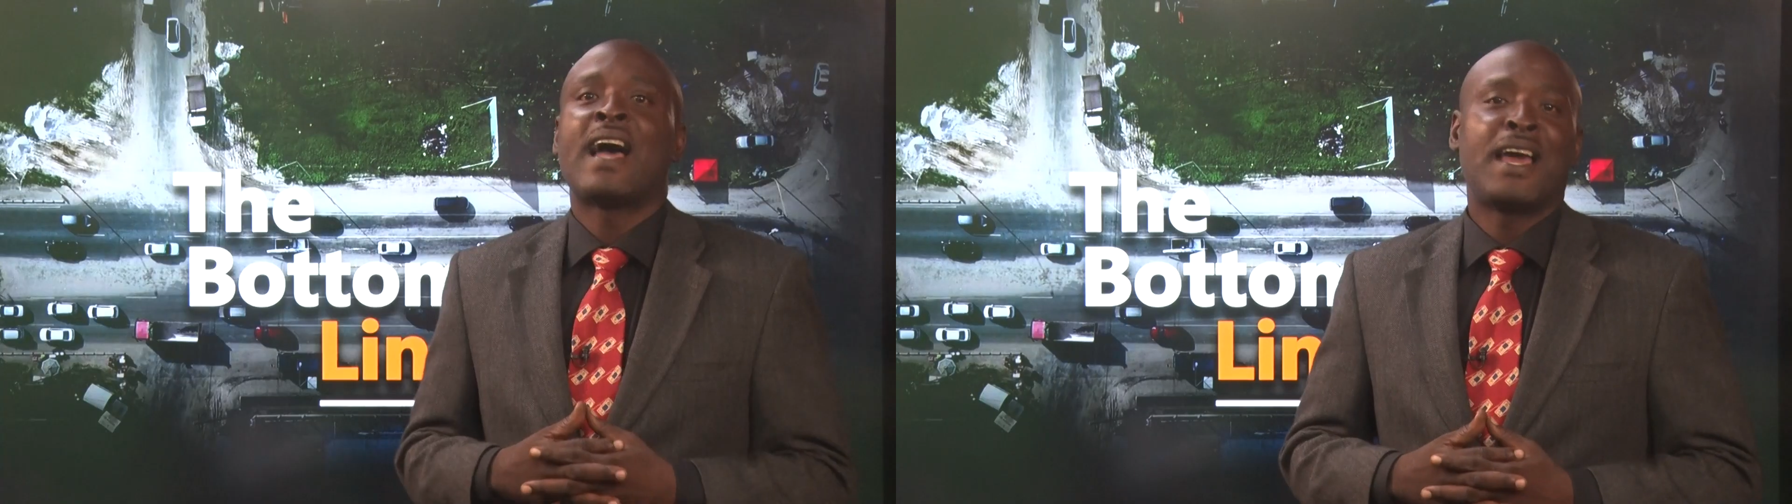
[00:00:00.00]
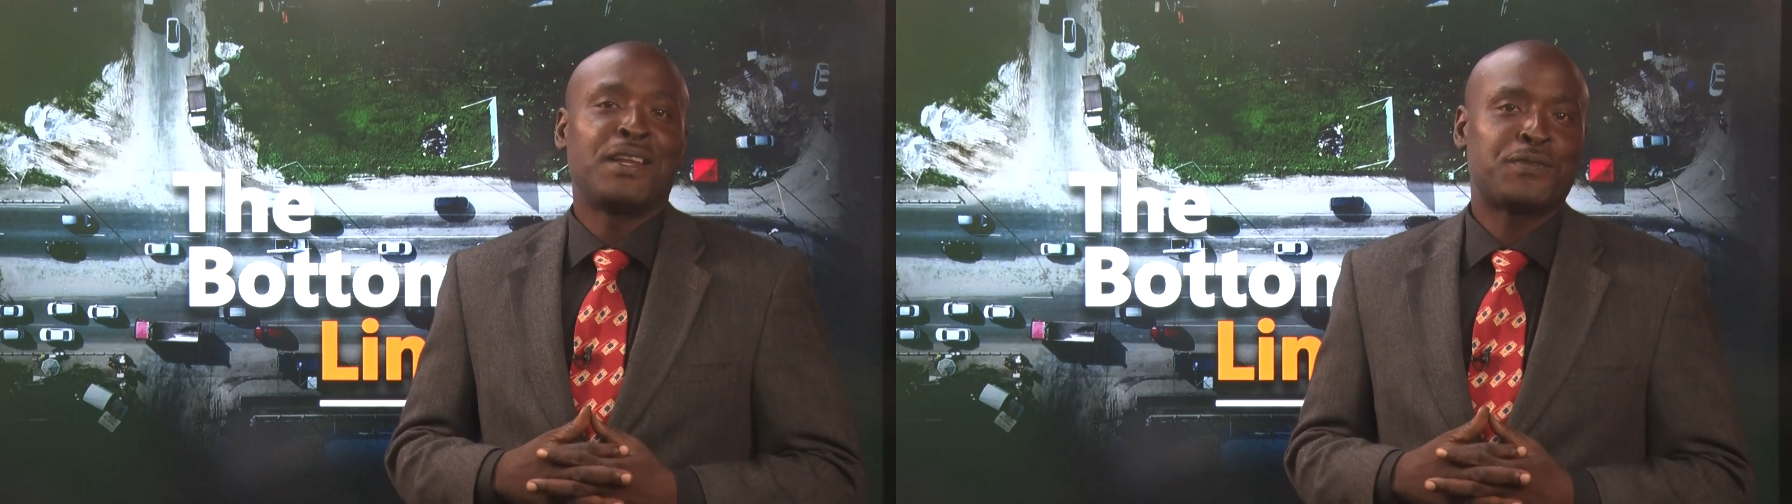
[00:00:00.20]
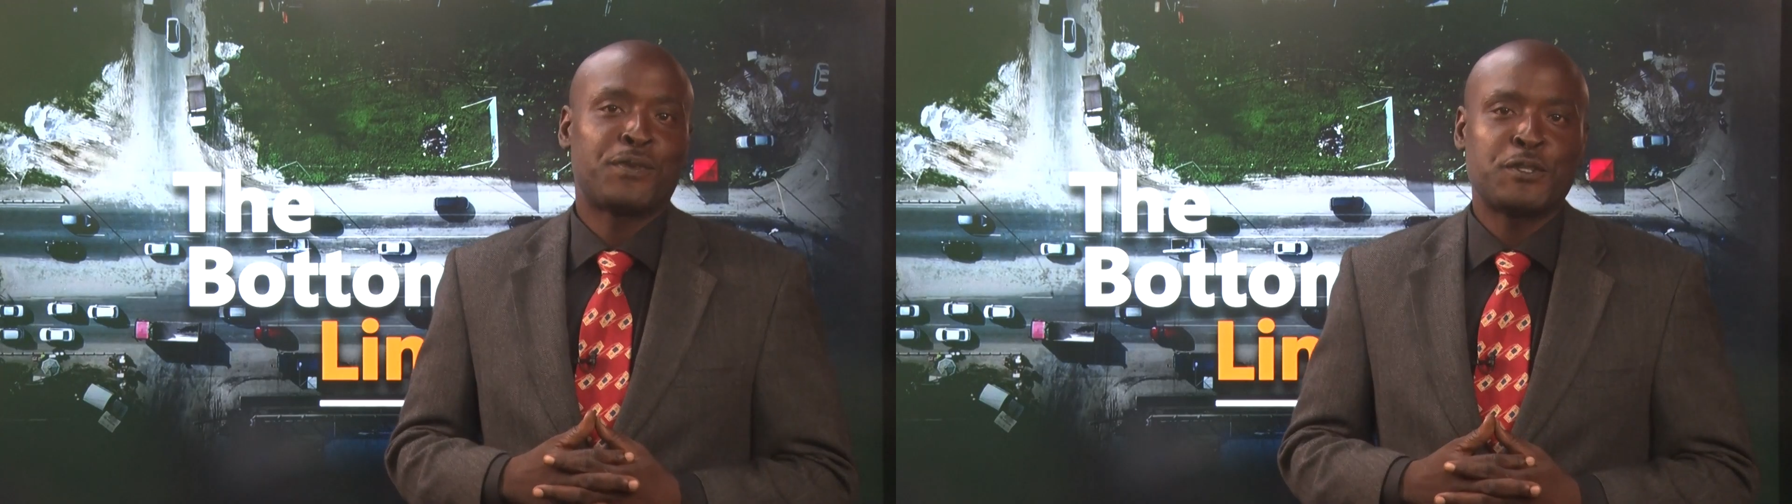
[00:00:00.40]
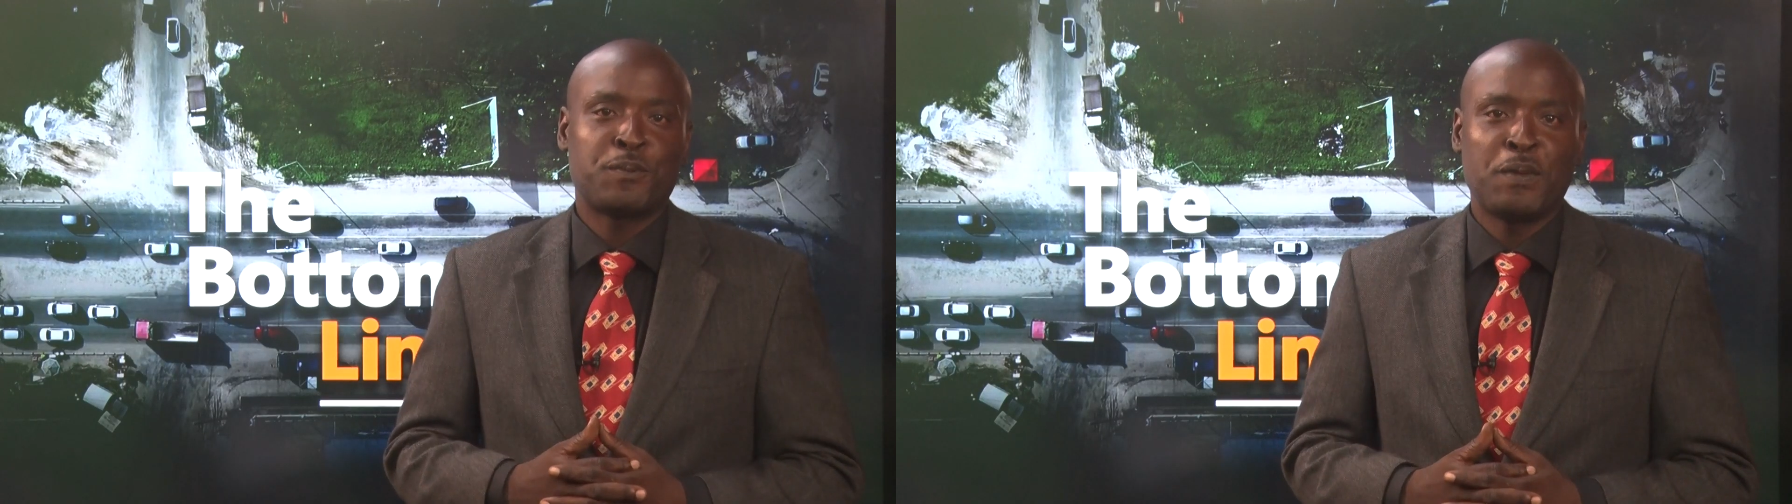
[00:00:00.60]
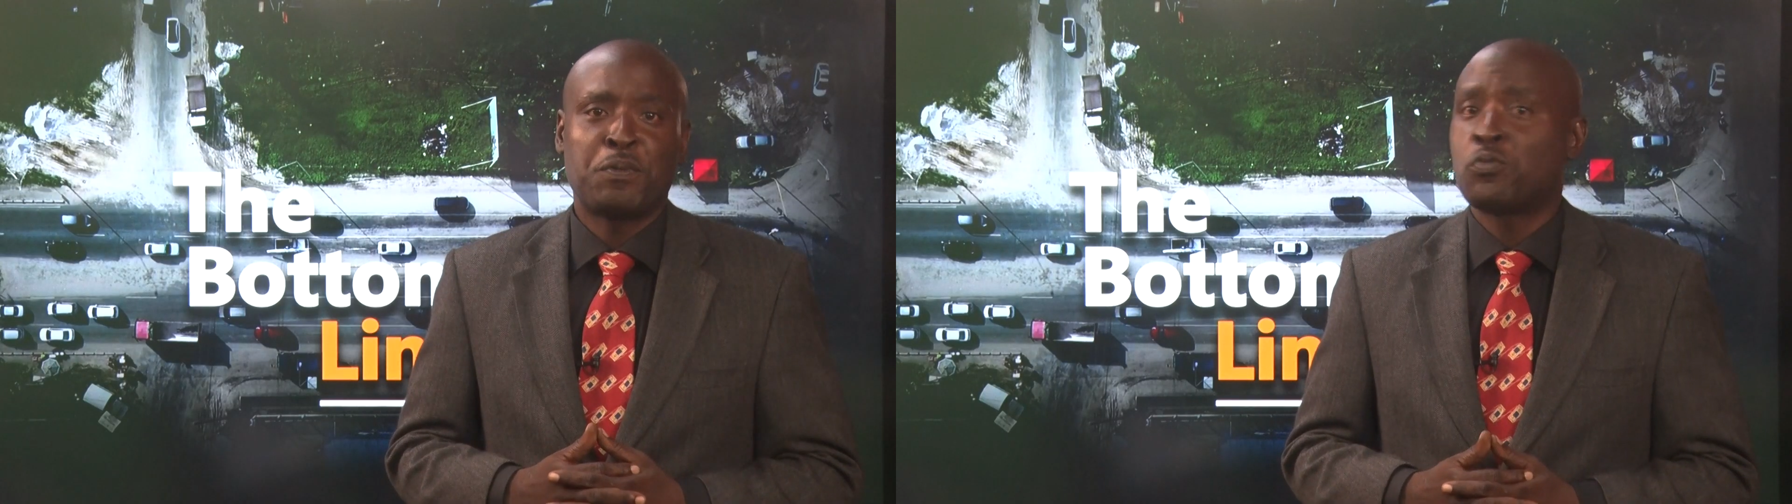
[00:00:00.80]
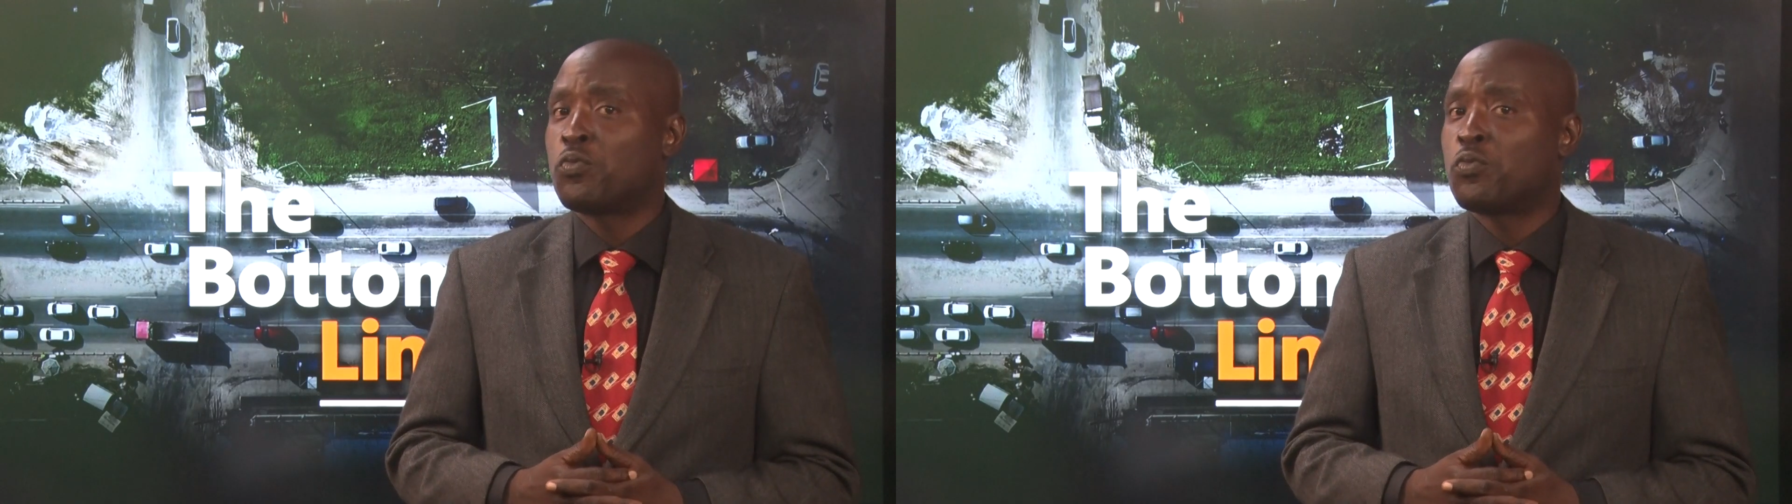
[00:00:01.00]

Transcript: Guyana's first people